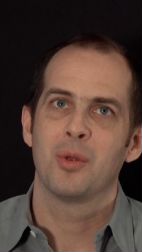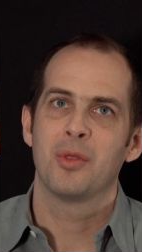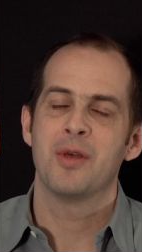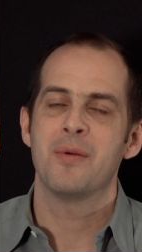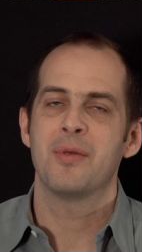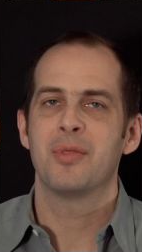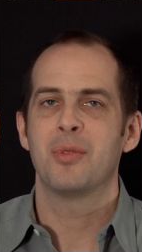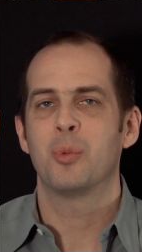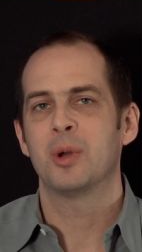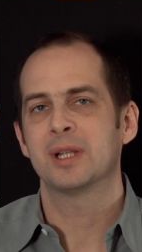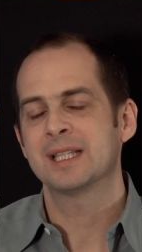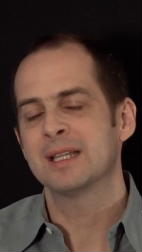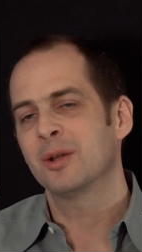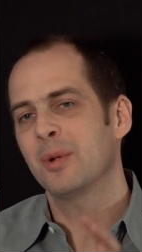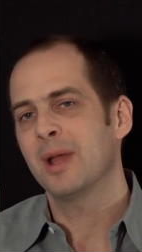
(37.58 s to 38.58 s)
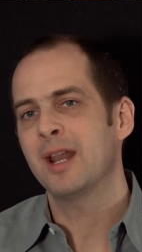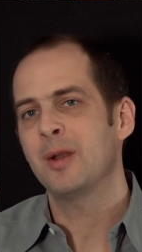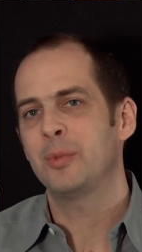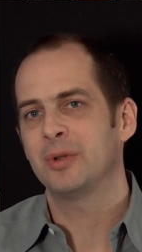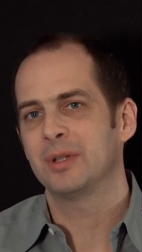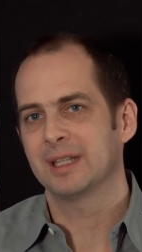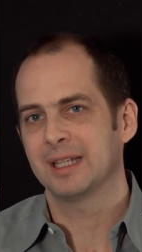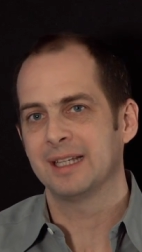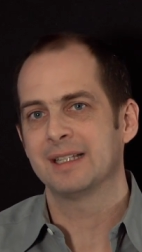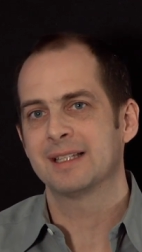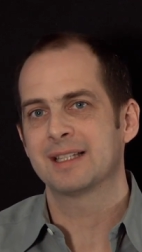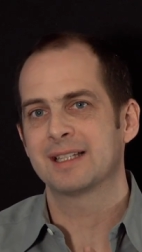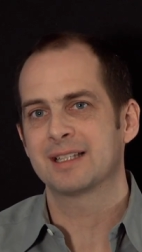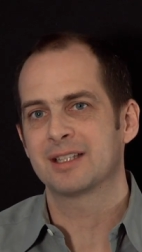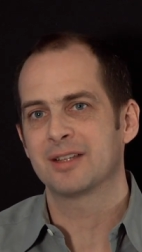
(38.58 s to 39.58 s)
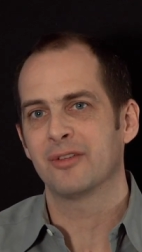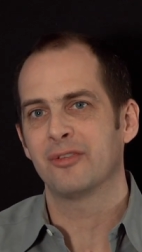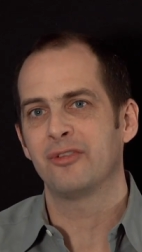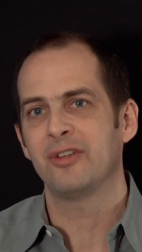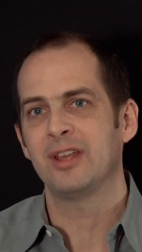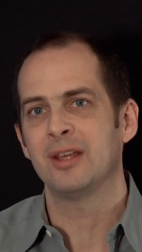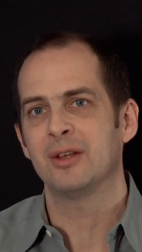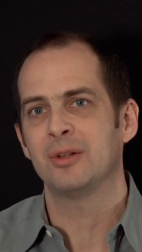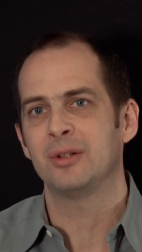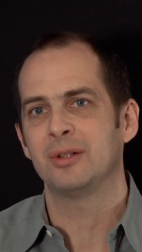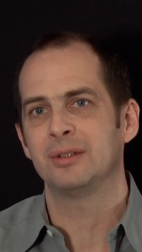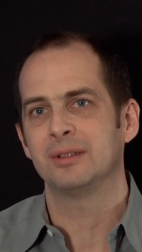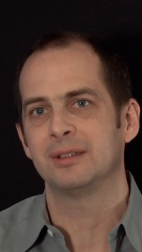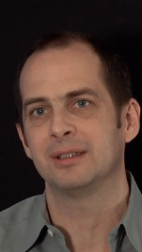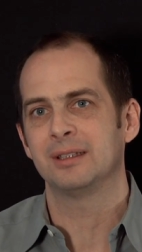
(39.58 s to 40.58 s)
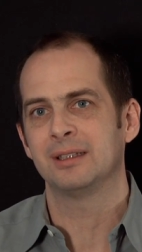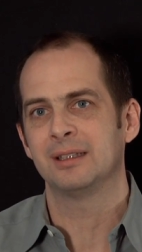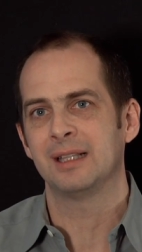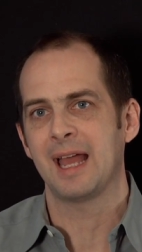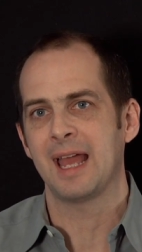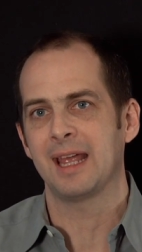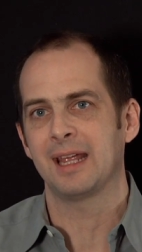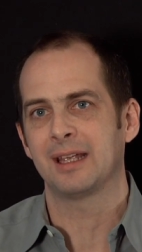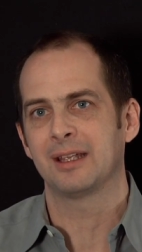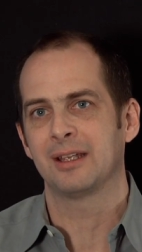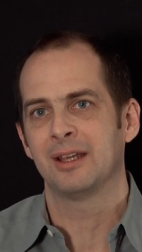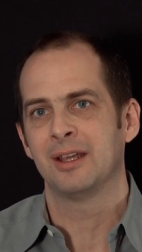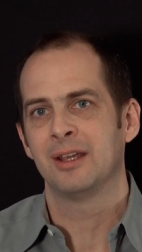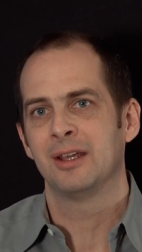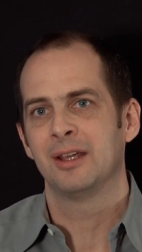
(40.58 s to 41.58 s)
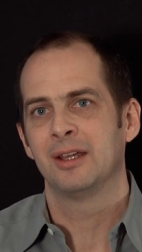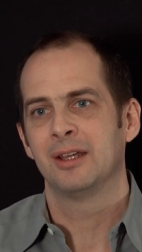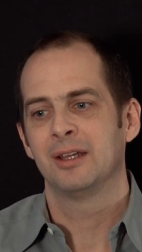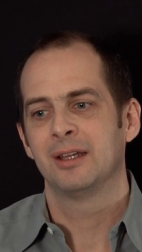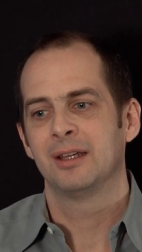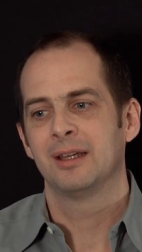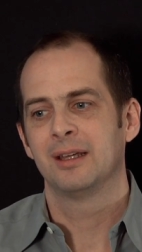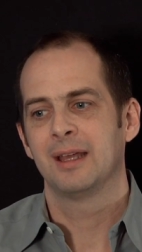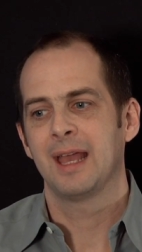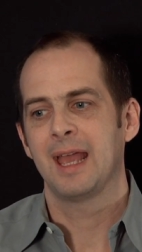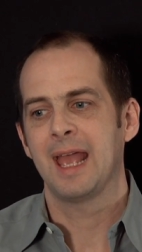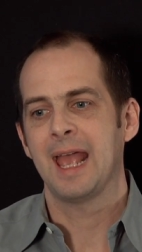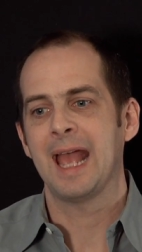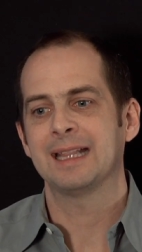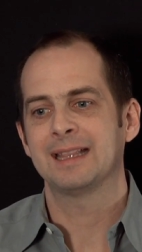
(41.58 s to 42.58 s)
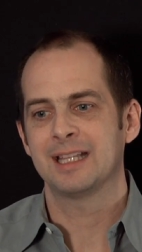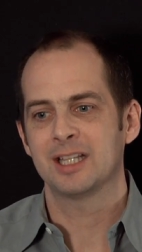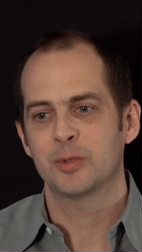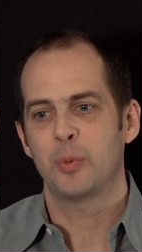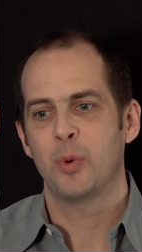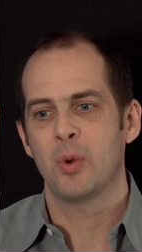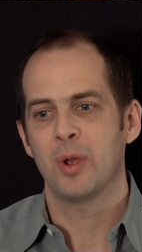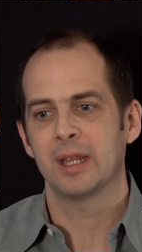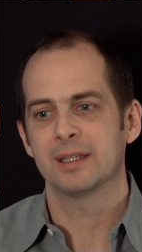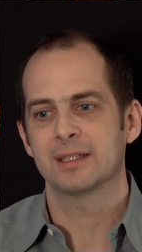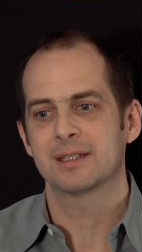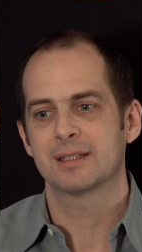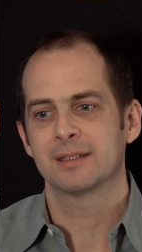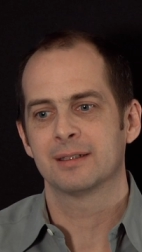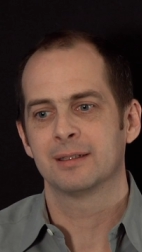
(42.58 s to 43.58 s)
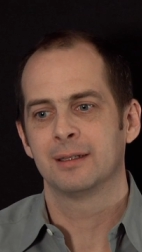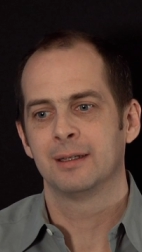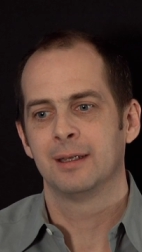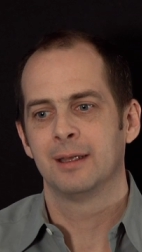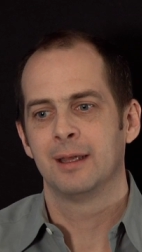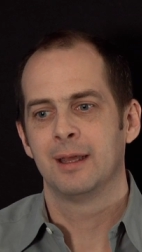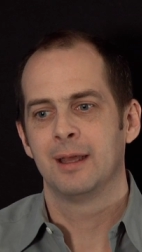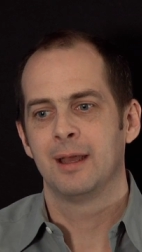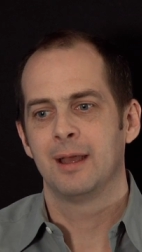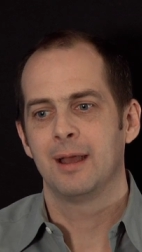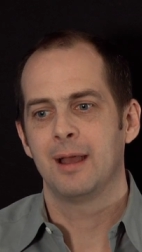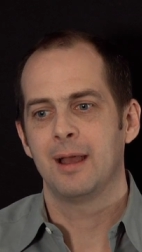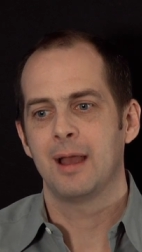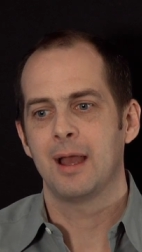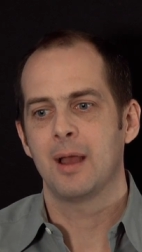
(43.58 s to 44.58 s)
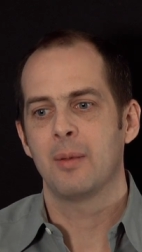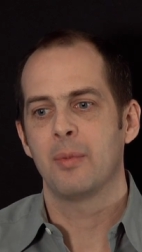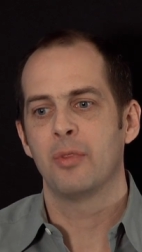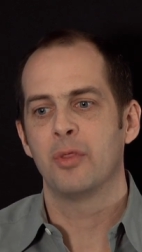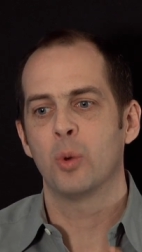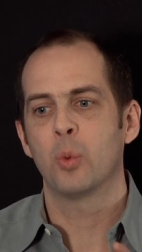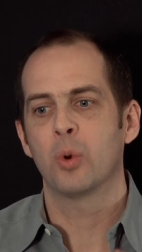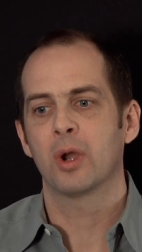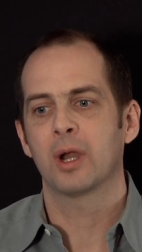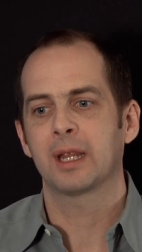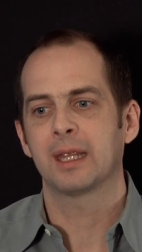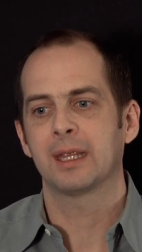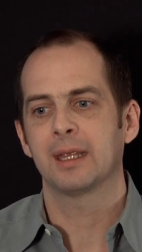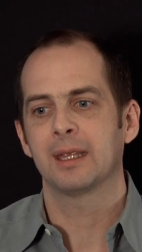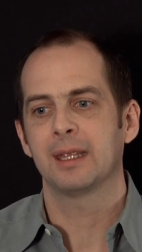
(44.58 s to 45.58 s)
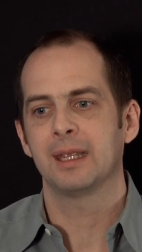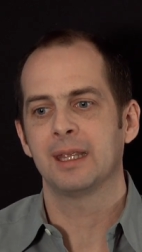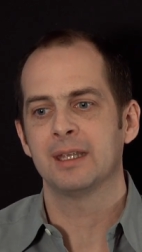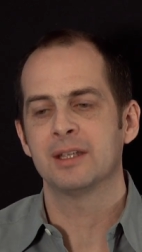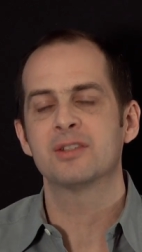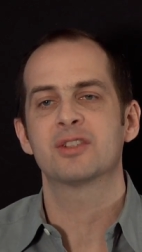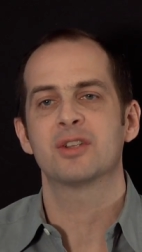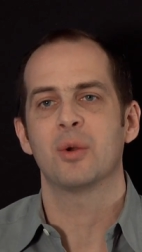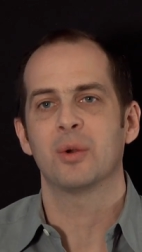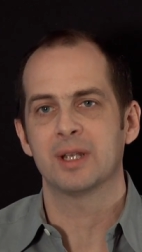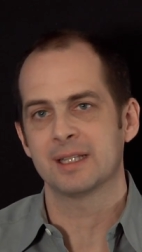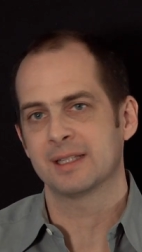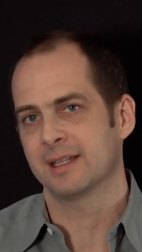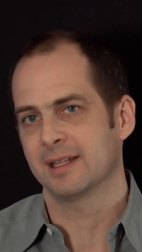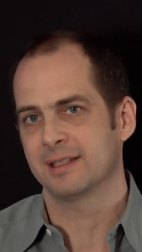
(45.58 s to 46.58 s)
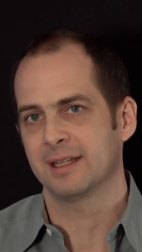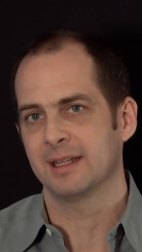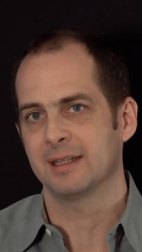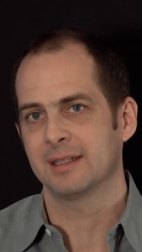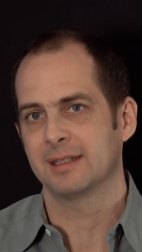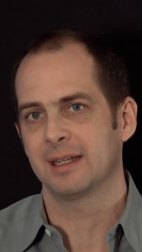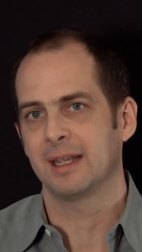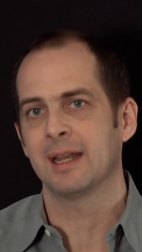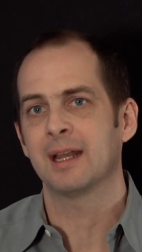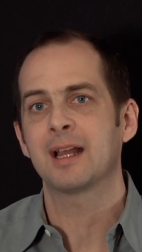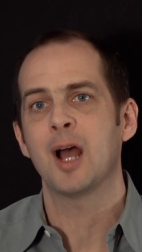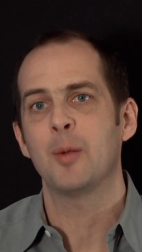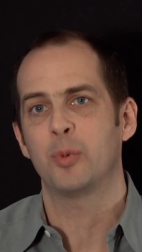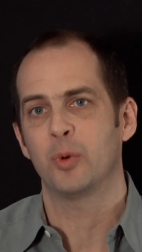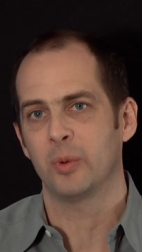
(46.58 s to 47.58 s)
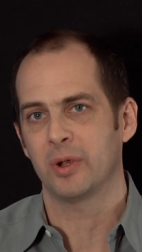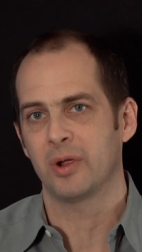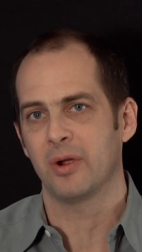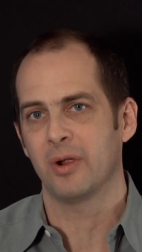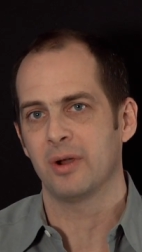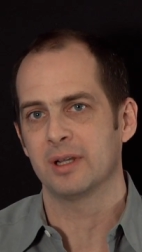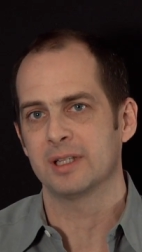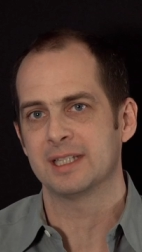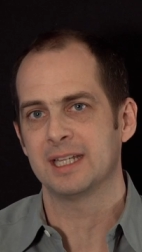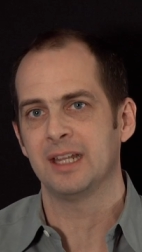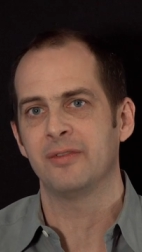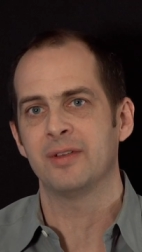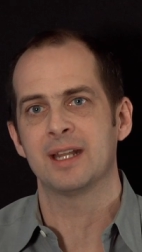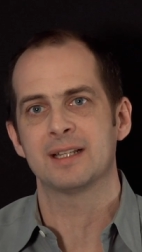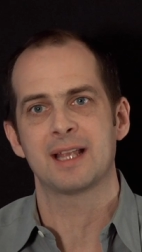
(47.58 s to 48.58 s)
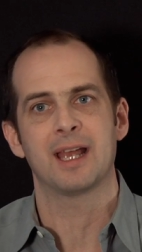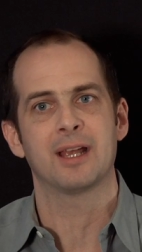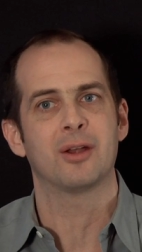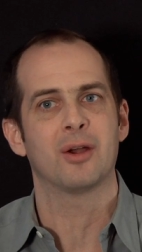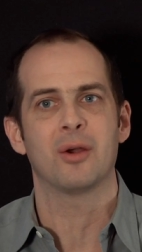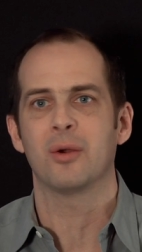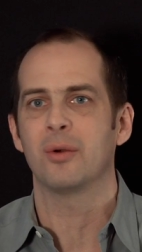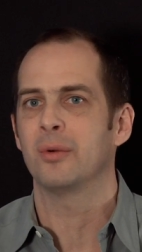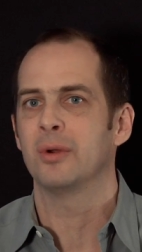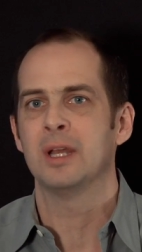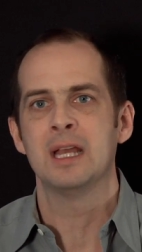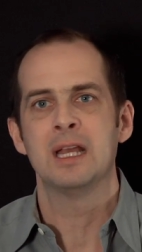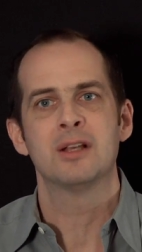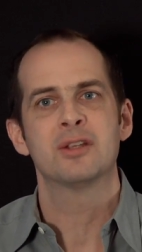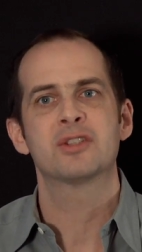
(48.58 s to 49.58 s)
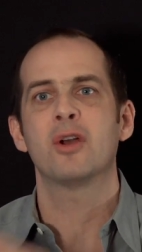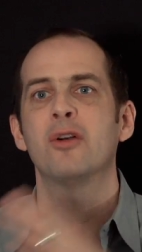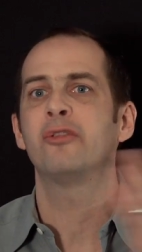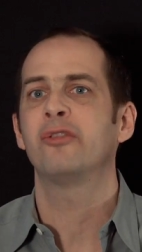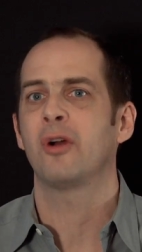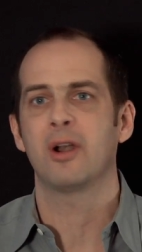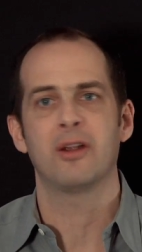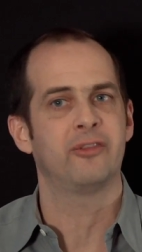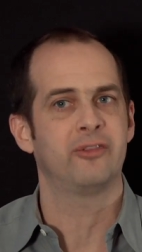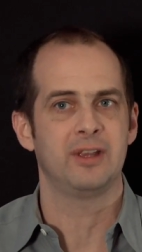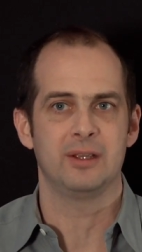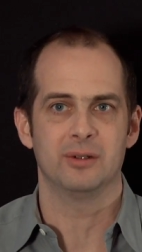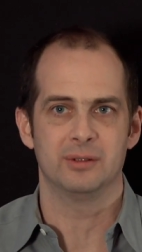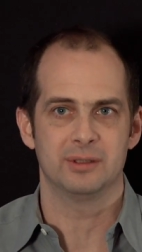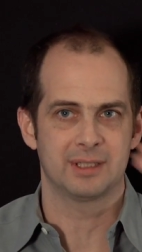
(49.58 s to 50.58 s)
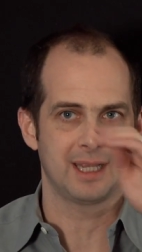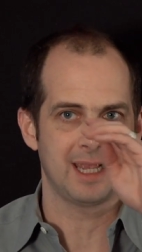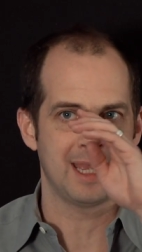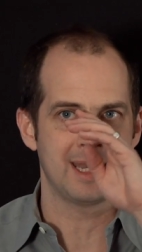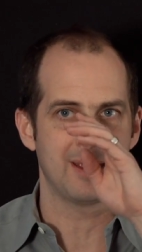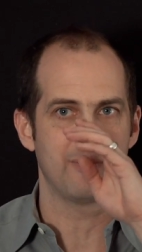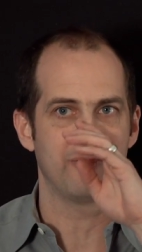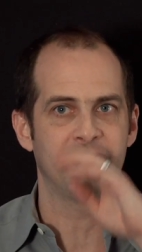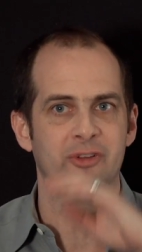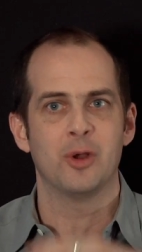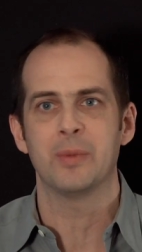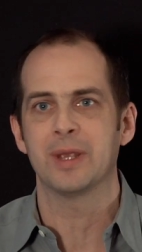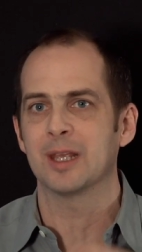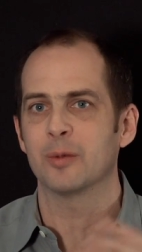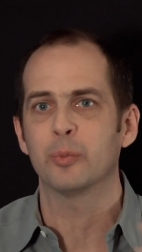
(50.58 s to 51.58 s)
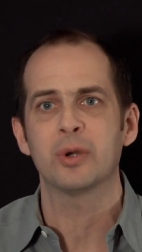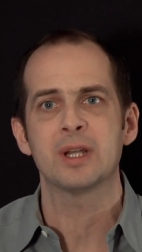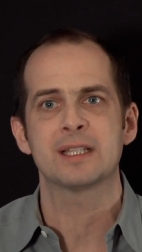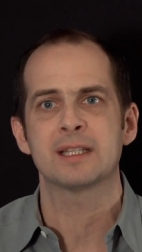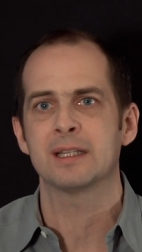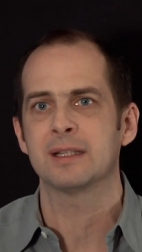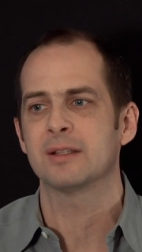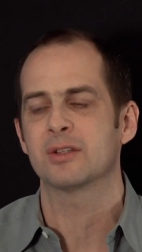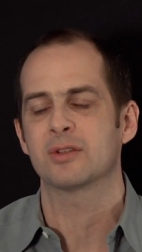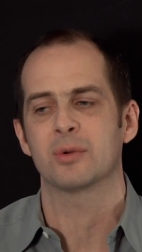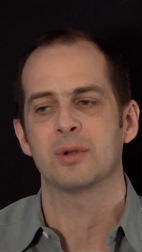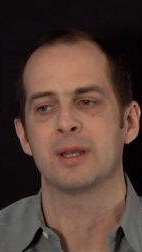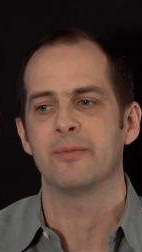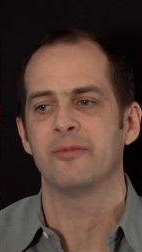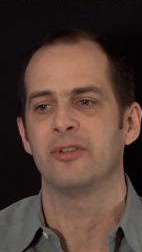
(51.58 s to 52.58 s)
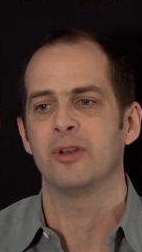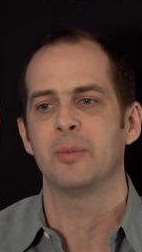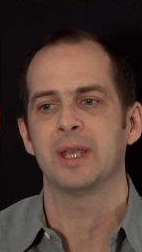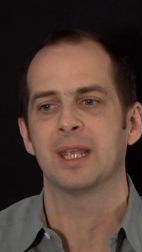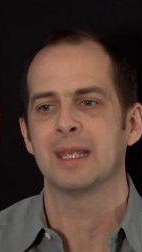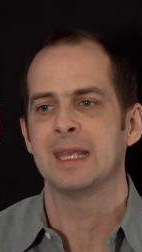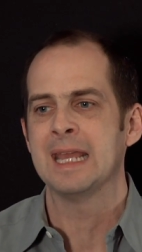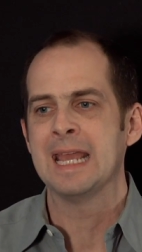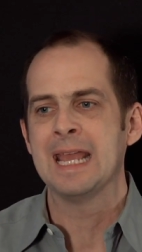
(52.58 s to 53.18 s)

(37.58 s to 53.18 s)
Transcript: the, what's incredible is to feel like at this point uh, the work is so consistent in a couple regards even as i go so far afield and i'm filming in prisons or i'm filming